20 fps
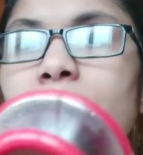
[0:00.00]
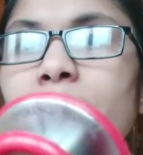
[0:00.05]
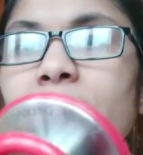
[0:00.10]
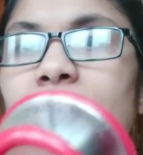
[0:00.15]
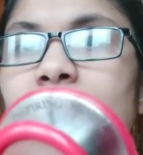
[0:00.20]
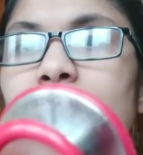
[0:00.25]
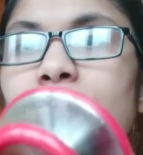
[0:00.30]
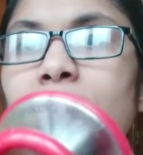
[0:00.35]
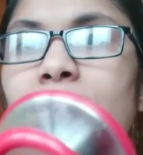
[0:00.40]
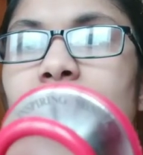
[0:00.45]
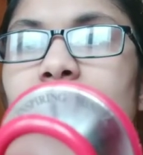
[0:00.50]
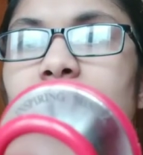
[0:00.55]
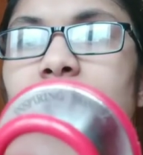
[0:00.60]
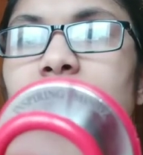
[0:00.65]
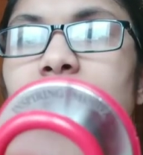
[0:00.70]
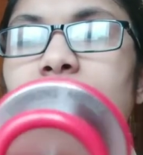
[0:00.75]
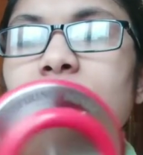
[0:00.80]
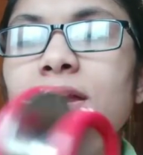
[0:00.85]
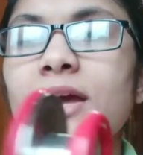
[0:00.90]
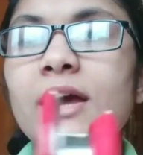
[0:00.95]
bell part
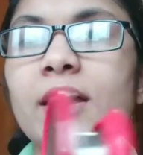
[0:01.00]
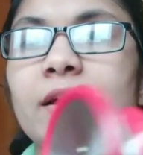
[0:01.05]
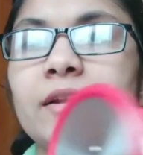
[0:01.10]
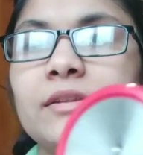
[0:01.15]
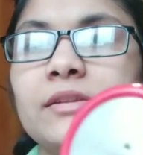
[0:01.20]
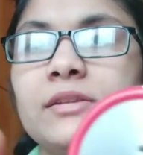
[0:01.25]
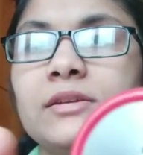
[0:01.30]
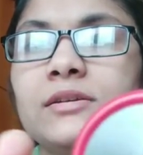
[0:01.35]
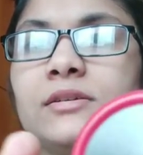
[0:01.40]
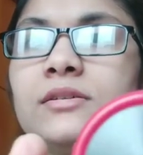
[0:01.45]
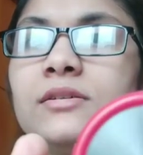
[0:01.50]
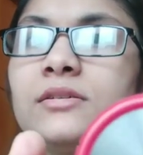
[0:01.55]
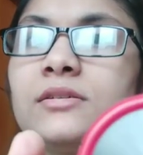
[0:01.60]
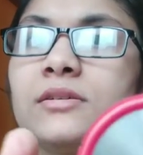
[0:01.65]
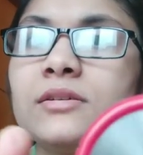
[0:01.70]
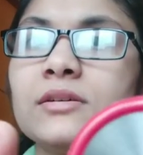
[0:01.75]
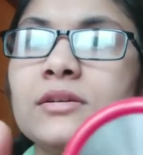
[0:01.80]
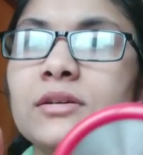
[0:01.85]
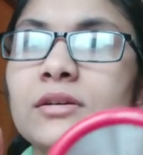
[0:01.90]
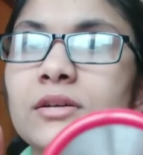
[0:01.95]
and the
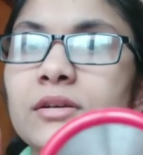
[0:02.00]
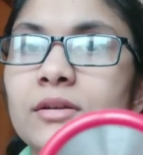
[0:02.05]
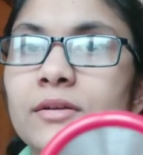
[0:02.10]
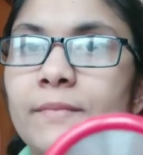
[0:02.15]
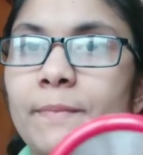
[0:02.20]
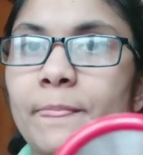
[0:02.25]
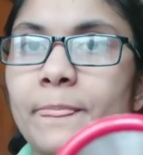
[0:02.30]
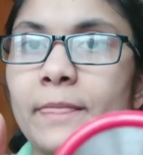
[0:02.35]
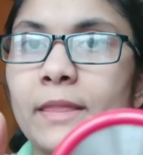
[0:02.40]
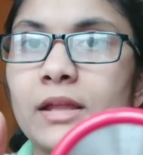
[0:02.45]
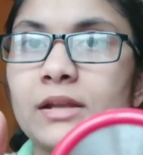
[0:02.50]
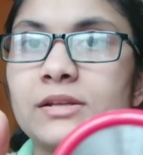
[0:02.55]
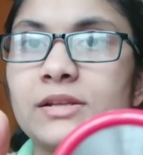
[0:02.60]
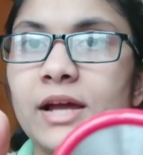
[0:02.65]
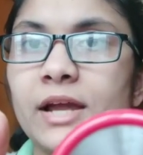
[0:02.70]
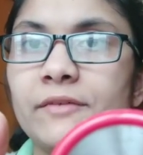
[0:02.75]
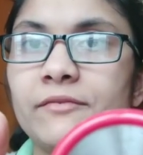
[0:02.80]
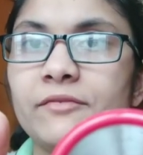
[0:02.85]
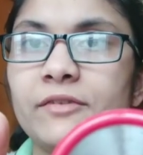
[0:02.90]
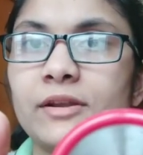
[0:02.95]

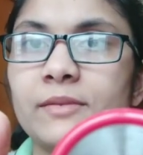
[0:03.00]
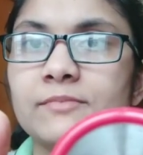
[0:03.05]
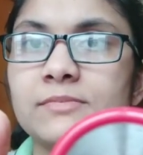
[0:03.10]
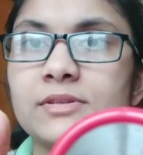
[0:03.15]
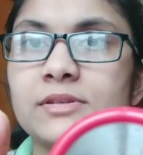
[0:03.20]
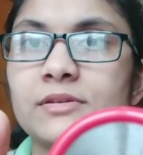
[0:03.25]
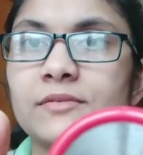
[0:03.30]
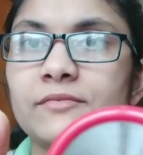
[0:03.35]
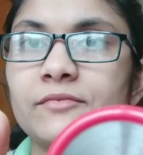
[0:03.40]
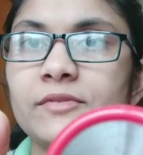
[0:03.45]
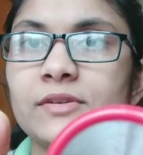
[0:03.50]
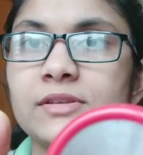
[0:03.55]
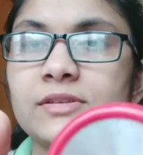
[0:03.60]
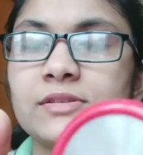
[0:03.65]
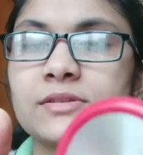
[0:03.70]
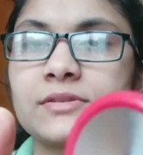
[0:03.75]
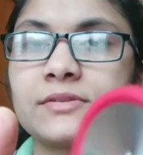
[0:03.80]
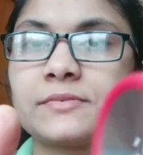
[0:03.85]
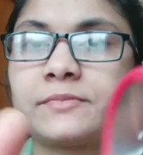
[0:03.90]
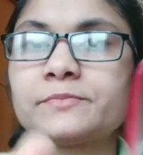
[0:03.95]
diaphragm
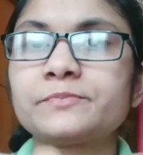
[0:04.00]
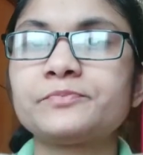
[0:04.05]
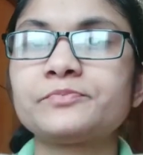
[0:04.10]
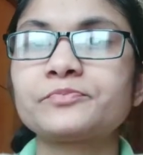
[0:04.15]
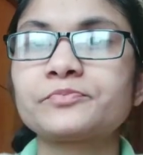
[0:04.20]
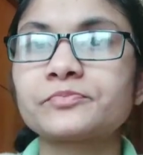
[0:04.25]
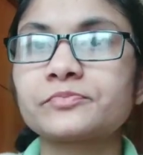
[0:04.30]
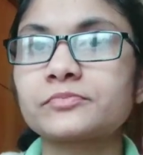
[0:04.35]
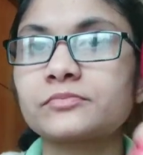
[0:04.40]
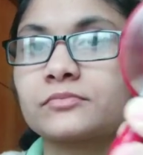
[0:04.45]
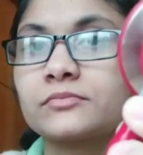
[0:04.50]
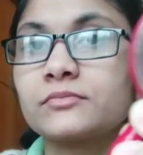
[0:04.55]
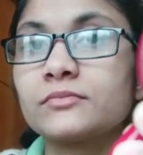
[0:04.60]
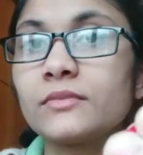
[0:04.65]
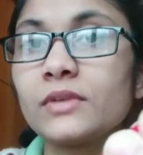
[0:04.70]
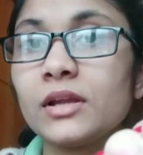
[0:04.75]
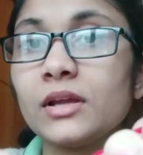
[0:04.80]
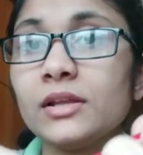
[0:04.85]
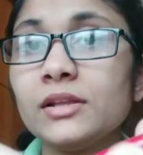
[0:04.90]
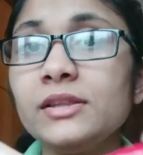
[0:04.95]
surface.
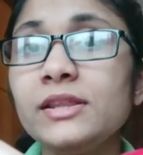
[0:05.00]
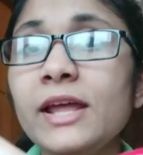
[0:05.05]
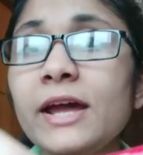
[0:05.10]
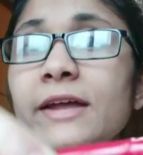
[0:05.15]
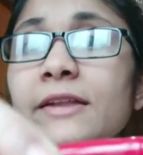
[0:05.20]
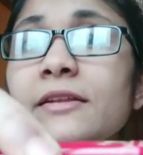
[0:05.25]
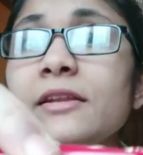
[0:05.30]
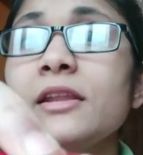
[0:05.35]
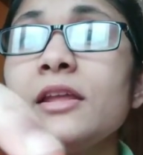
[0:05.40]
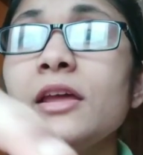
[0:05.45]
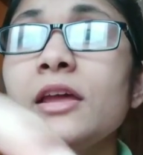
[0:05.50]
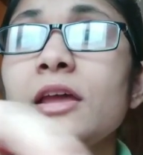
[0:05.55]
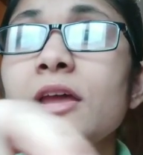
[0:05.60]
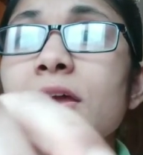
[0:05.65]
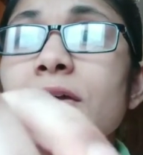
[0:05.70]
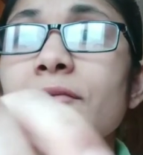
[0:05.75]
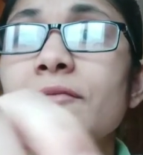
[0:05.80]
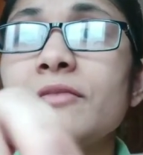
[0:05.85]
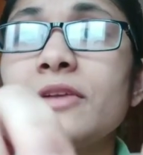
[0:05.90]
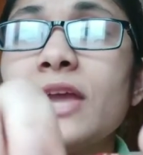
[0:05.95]
Then
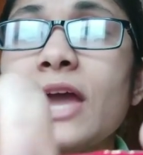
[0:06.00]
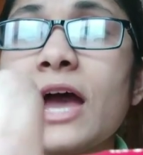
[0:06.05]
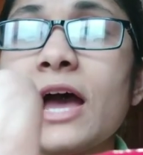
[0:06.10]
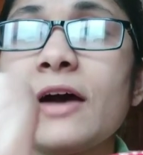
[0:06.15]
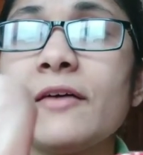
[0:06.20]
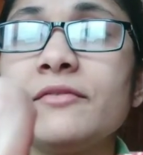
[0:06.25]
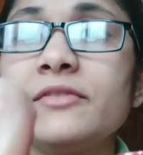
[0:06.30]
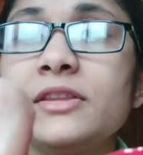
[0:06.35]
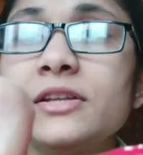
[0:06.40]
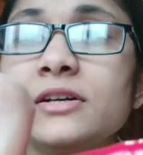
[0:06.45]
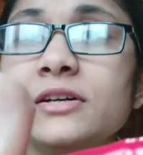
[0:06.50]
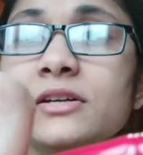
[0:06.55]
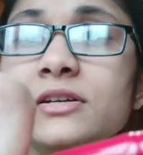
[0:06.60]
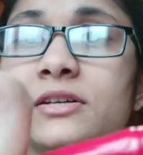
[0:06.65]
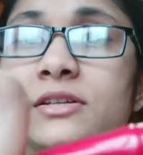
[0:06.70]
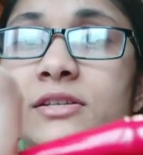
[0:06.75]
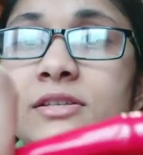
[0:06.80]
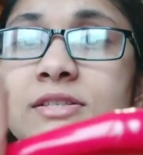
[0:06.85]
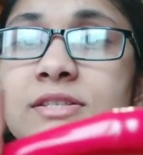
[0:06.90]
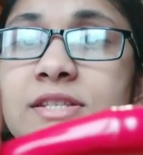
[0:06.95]
we have
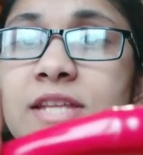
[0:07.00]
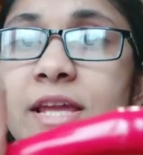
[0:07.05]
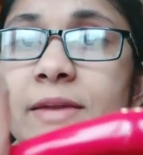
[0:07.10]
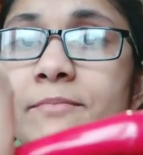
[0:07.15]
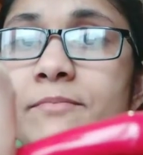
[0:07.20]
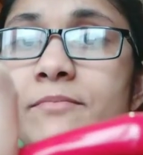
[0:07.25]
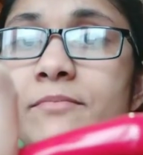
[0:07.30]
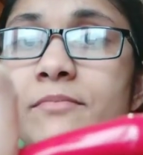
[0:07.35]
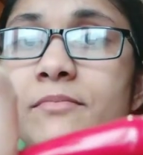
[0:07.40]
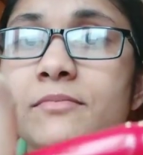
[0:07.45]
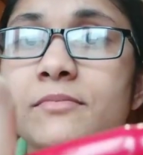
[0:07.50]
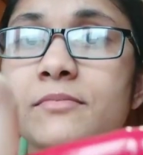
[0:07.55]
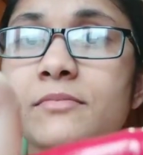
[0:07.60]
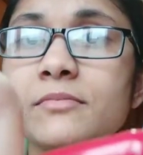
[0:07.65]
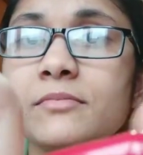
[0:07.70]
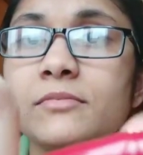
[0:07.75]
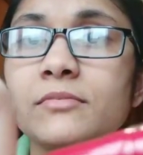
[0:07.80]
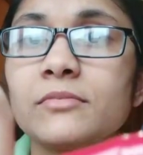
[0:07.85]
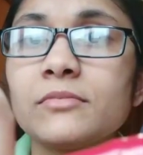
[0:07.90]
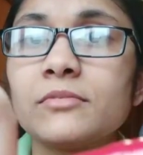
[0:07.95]
the stem,
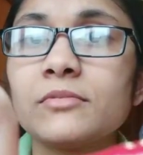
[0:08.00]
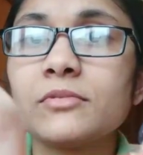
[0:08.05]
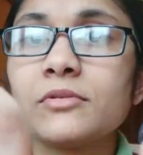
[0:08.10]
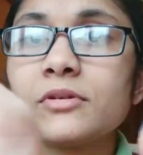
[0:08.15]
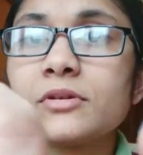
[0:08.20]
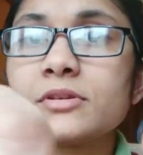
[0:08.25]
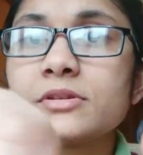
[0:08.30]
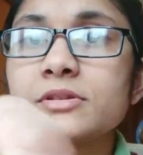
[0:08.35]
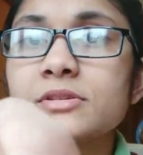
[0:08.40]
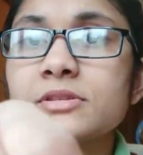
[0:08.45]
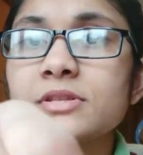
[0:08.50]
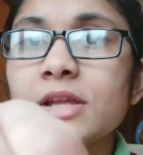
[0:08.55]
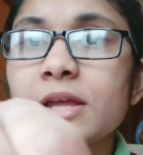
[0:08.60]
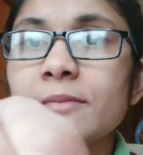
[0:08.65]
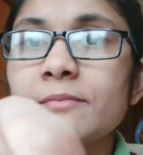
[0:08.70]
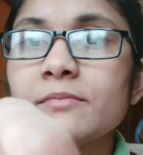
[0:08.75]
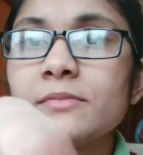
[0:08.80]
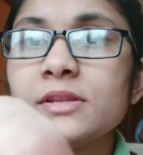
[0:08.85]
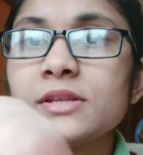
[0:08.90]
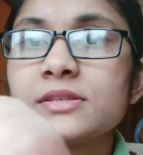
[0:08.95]

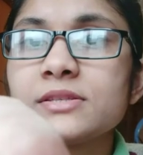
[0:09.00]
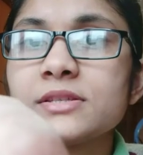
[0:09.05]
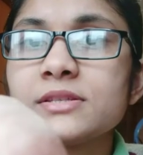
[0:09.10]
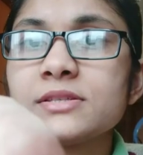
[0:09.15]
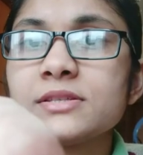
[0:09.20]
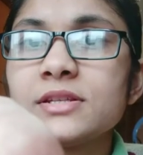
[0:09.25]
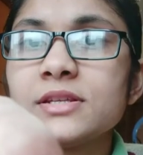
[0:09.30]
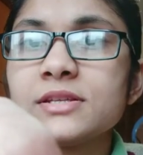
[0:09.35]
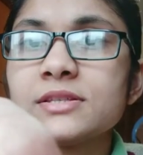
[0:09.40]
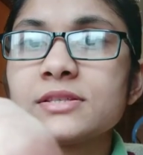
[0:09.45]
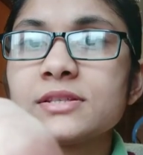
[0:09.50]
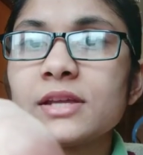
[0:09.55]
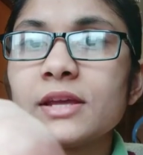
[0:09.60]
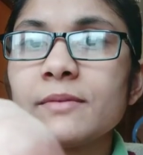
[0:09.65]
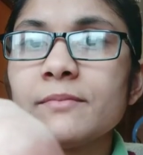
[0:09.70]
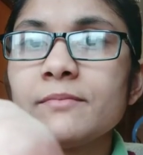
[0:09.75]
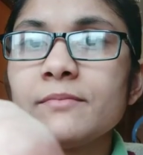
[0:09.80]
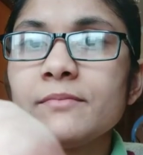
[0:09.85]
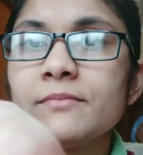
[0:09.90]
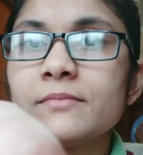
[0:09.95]
stem, this is the
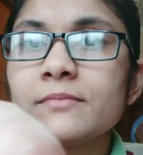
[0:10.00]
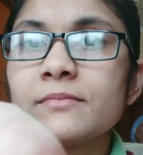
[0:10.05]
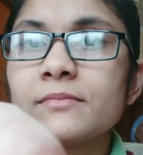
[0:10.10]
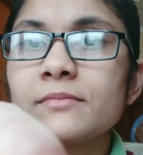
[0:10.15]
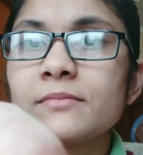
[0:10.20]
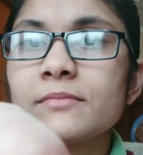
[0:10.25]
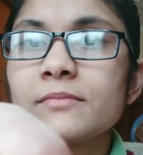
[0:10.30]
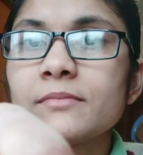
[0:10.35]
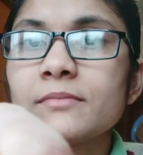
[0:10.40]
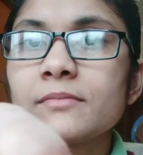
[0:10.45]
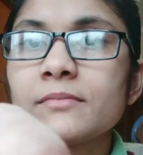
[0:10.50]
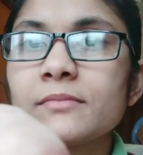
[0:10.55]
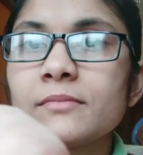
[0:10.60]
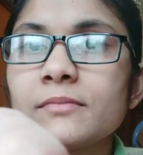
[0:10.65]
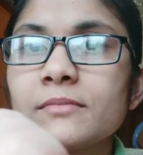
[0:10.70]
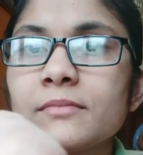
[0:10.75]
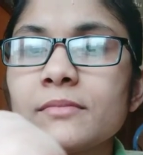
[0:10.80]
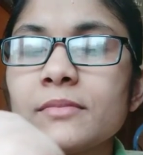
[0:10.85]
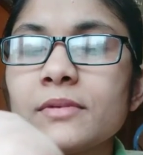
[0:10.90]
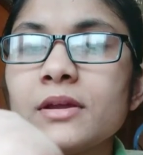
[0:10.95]
stem.
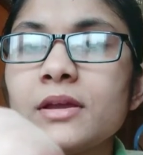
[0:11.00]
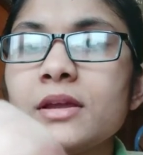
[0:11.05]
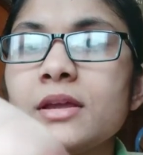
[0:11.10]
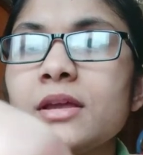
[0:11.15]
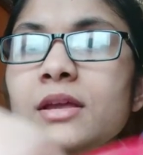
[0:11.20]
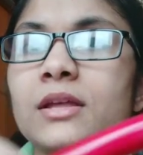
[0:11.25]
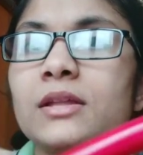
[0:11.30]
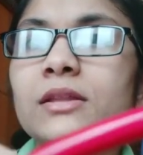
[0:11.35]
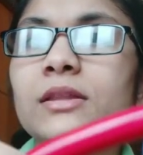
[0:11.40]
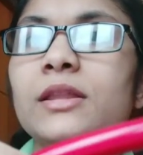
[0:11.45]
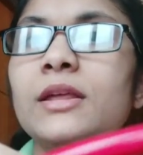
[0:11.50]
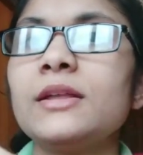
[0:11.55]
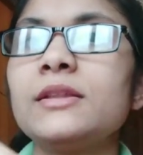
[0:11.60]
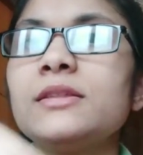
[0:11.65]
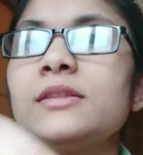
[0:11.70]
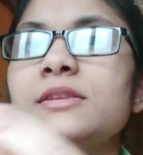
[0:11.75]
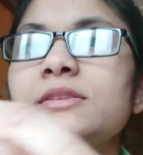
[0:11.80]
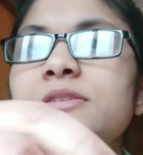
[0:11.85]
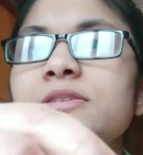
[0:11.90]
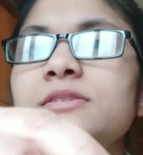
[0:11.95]
Then
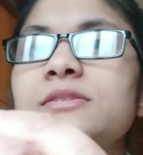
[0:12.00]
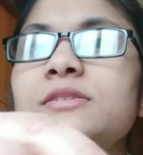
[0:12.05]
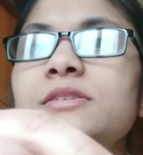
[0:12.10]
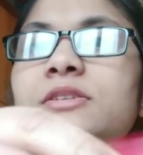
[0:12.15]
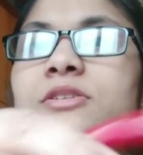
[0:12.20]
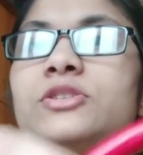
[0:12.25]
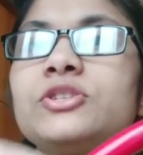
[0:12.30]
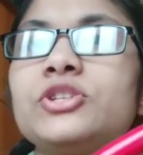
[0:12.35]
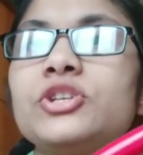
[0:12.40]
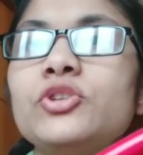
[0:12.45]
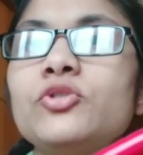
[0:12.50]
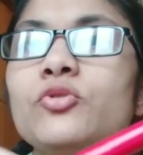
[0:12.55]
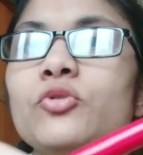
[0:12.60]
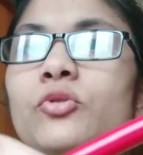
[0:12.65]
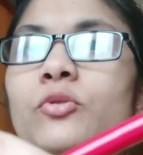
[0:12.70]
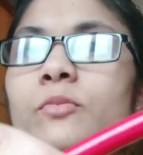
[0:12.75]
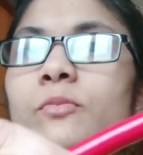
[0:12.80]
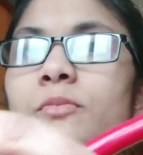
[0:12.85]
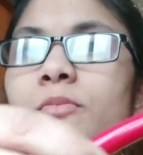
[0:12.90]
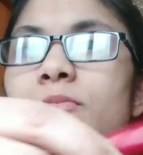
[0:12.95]
this is the
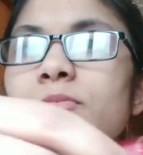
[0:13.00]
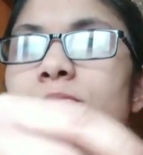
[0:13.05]
tube.